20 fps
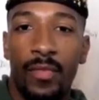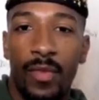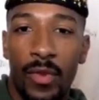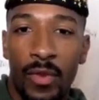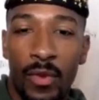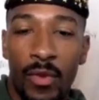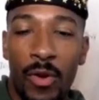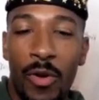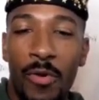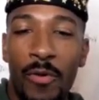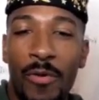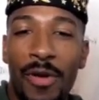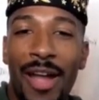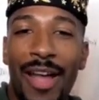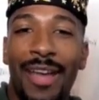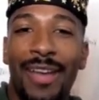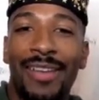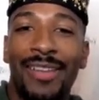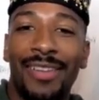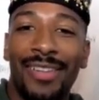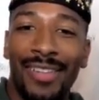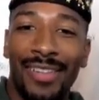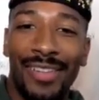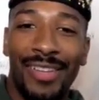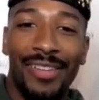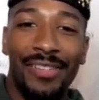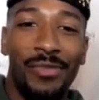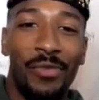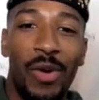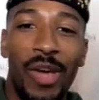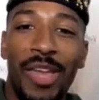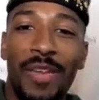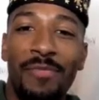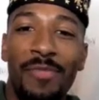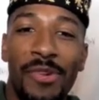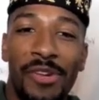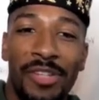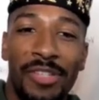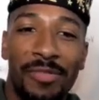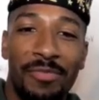Right. It's way
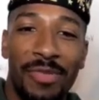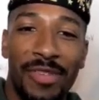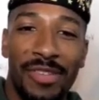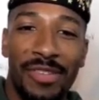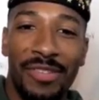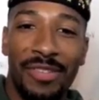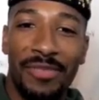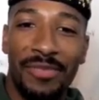more expensive.